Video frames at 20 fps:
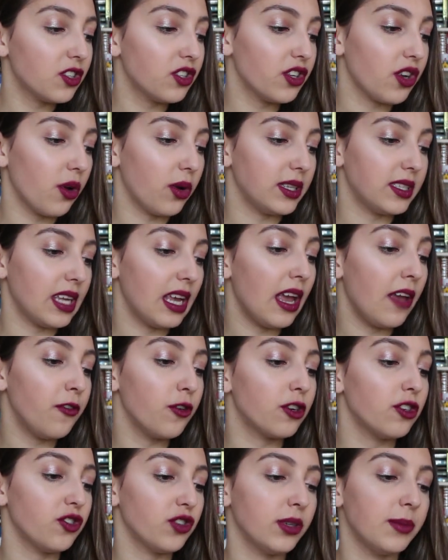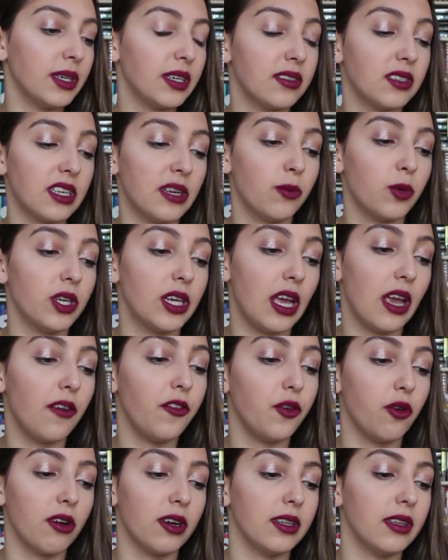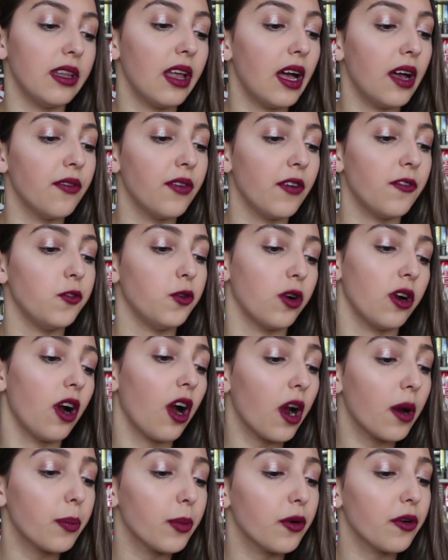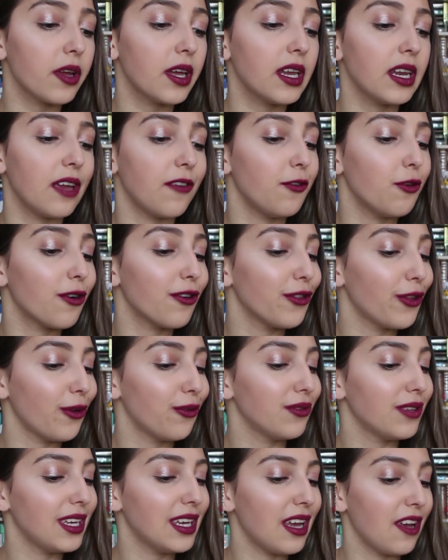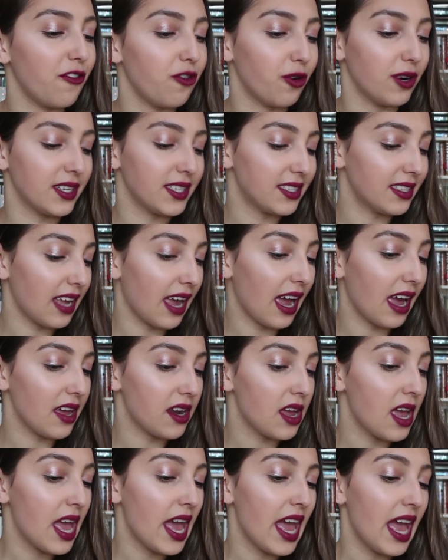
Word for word: So it's if you're dreaming of someone, if you are in love, if you are heartbroken, if you are lonely, if you are sad,